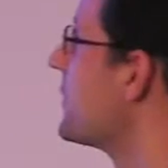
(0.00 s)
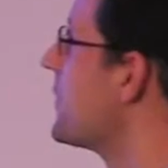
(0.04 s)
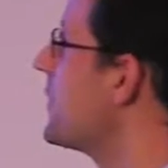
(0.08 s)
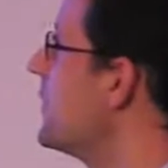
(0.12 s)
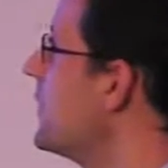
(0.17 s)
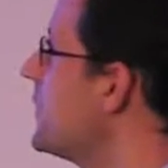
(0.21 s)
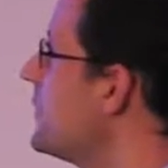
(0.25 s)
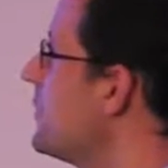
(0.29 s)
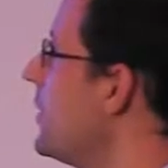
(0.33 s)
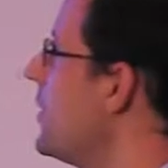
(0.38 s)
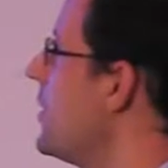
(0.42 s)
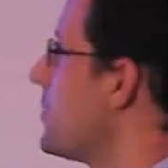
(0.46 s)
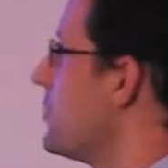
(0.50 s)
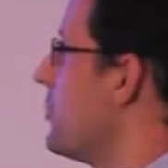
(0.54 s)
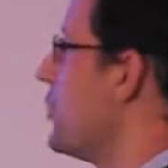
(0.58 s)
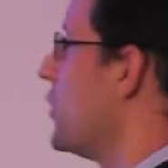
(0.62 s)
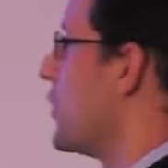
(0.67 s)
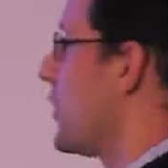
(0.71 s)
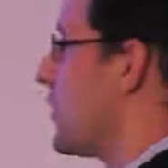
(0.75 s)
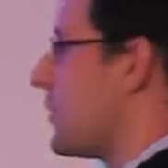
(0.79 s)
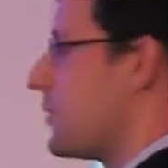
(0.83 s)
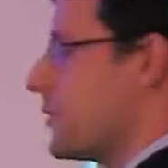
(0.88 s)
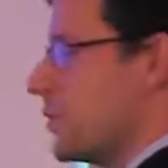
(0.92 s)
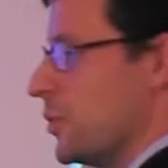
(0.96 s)
this one is
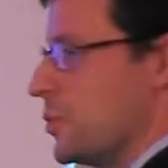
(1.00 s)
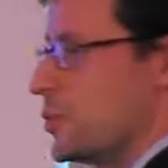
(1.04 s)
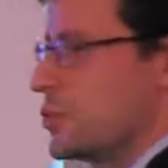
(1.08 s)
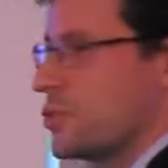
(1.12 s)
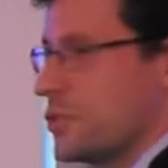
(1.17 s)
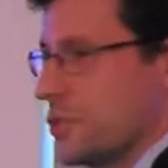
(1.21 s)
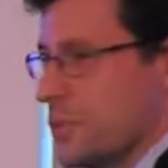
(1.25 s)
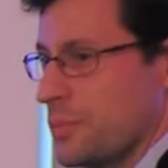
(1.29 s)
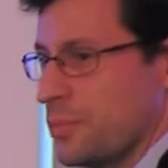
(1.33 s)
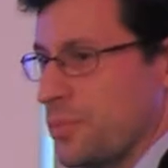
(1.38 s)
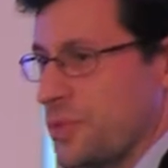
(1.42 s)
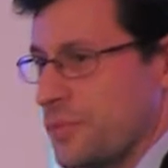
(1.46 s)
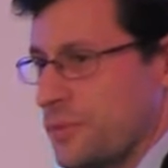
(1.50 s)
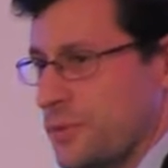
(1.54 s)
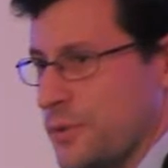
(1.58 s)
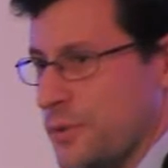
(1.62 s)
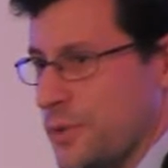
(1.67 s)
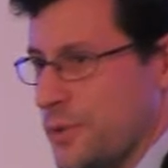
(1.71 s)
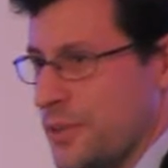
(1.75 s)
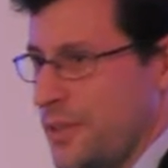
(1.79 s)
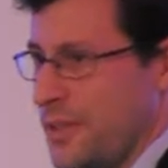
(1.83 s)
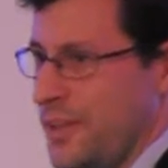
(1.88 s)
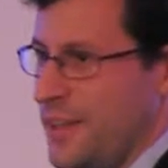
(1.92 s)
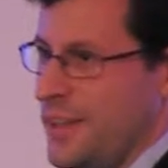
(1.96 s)
more a social
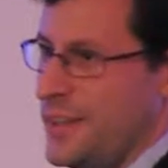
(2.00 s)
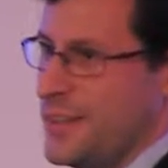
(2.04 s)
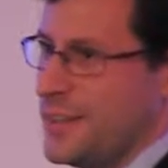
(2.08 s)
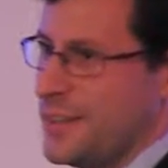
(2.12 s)
pitfall.